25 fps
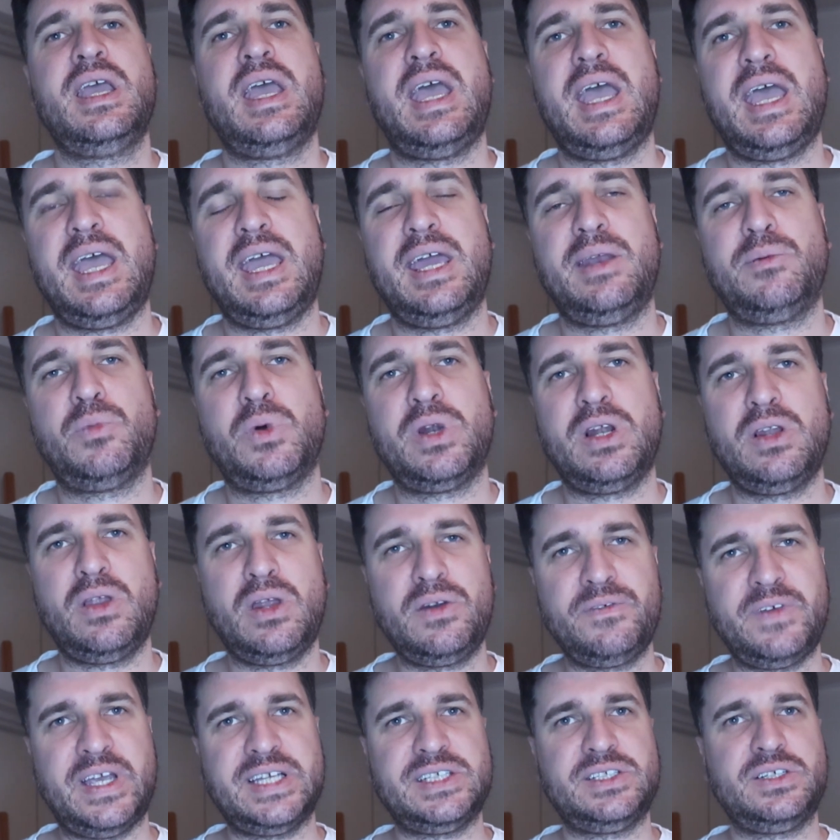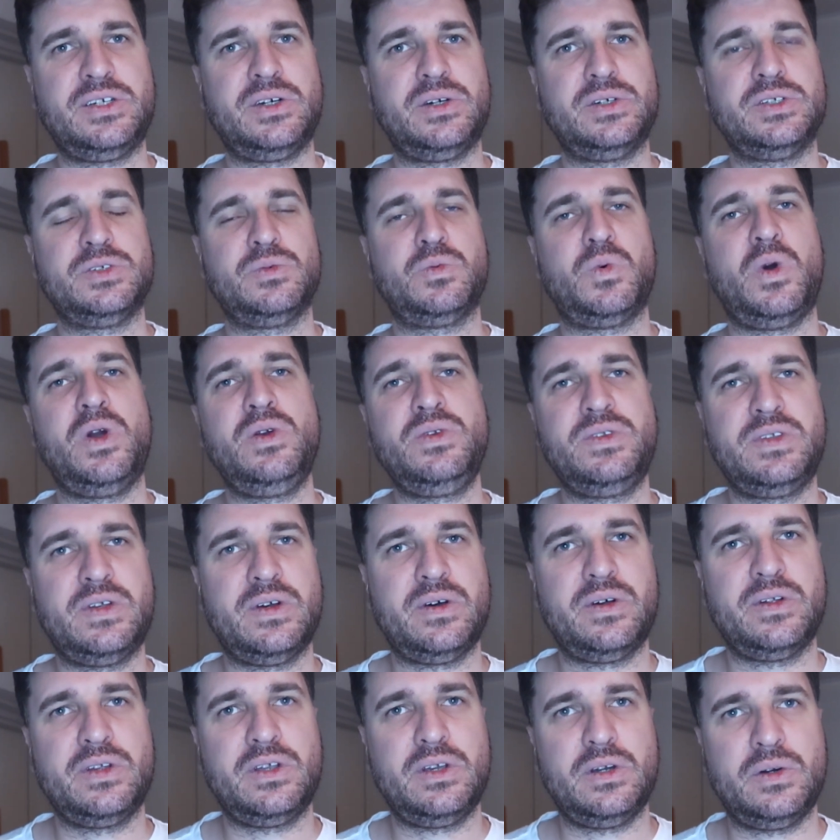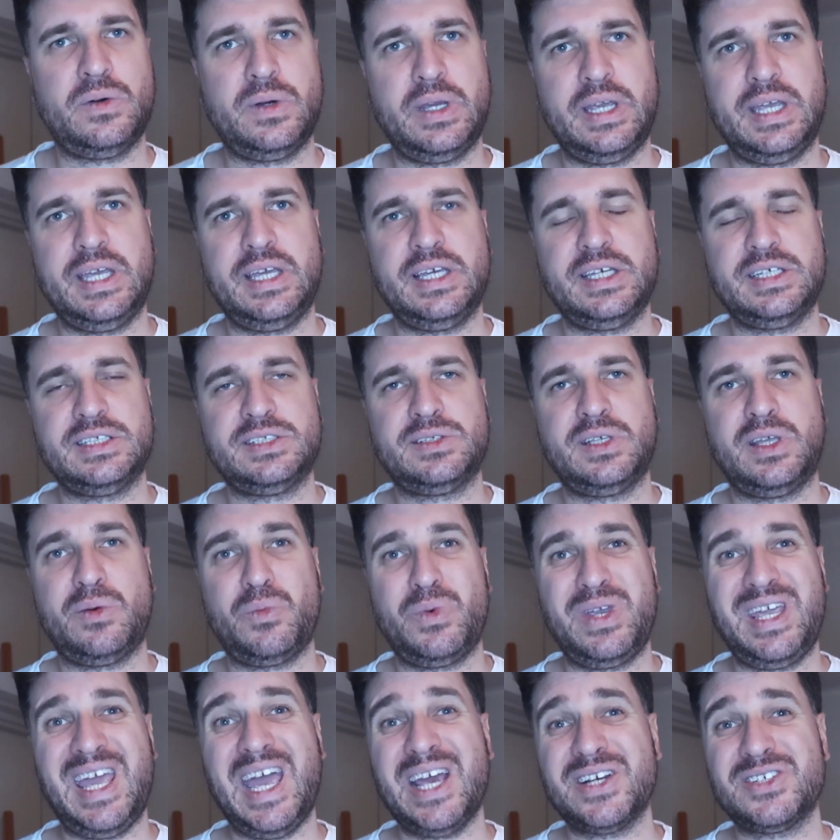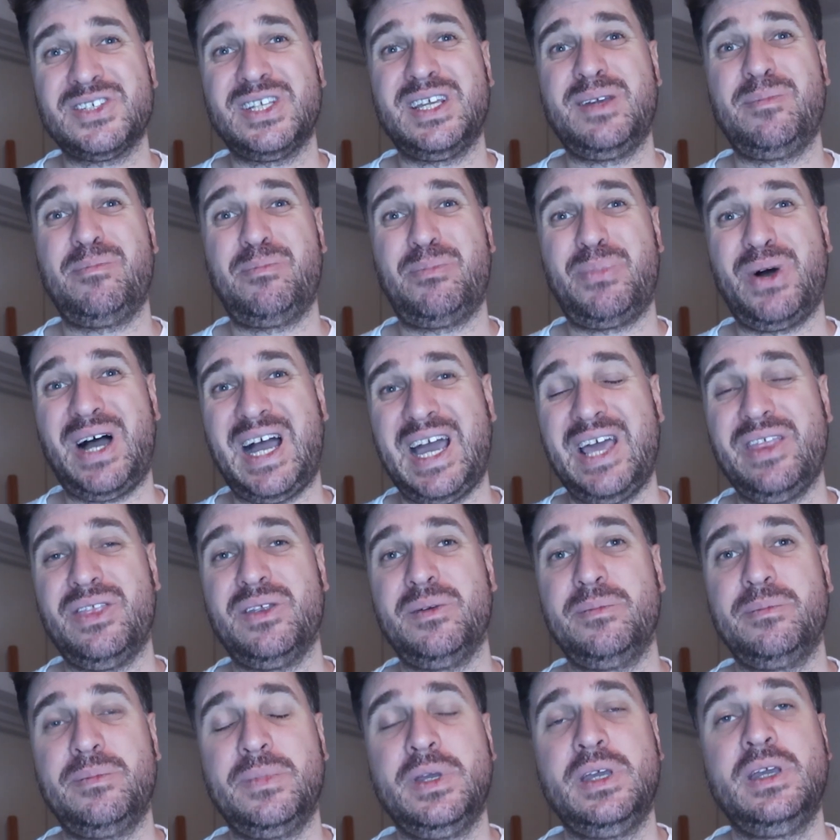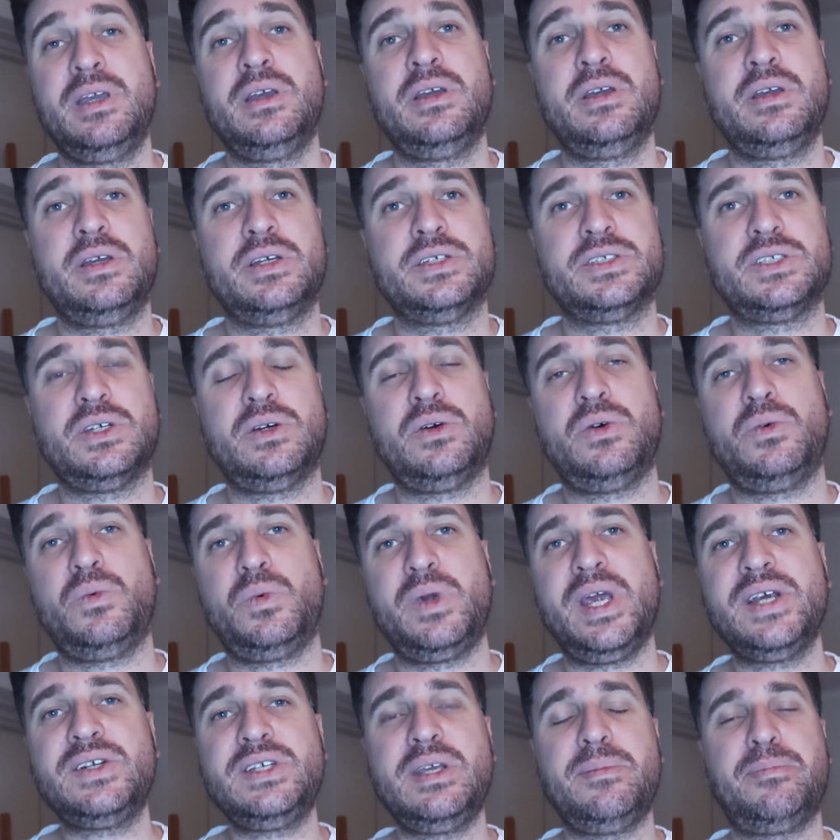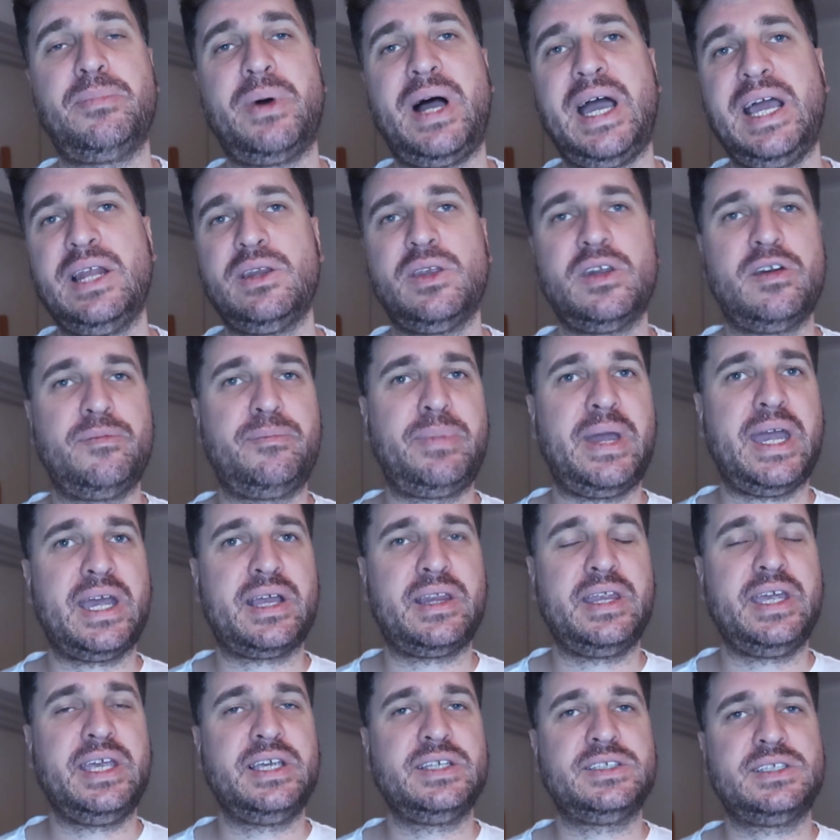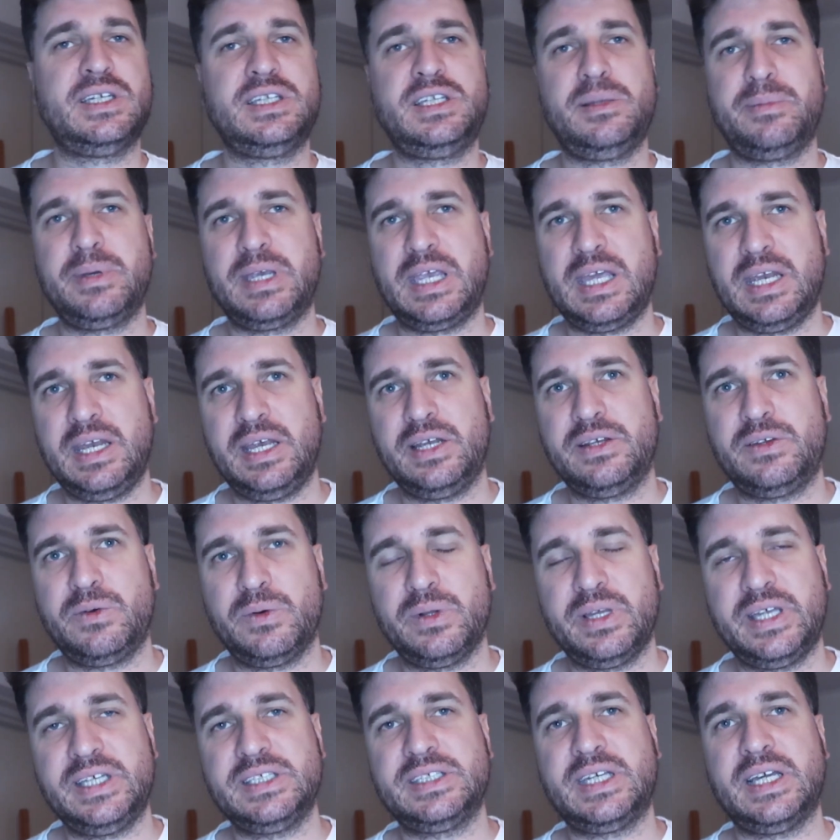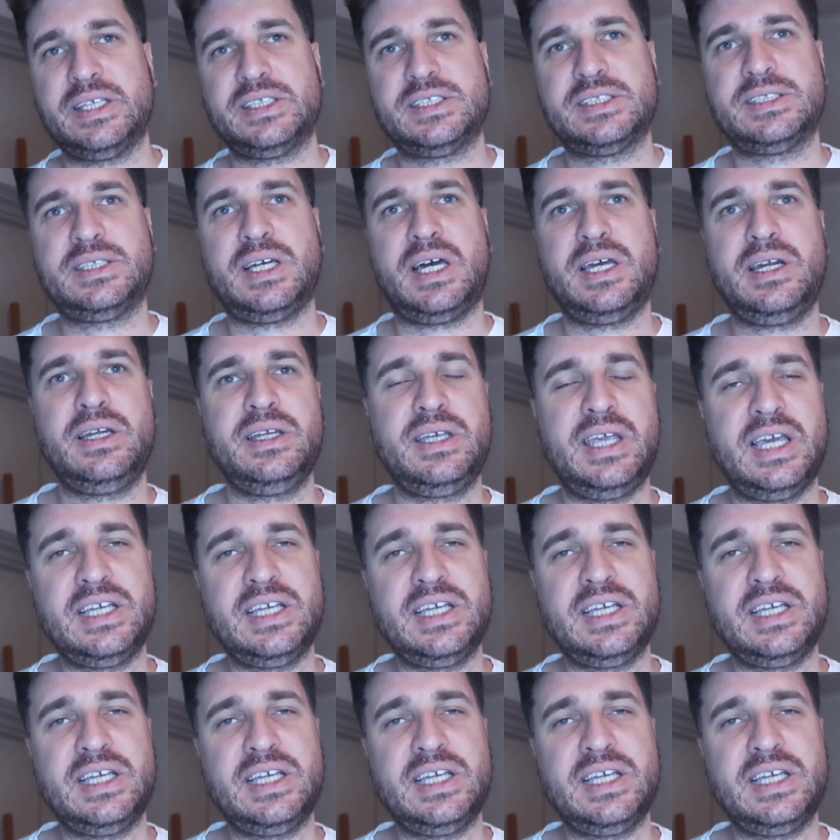And what a lot of SEOs won't tell you is that we actually buy them. So we actually buy a lot of backlinks at the beginning to at least get started.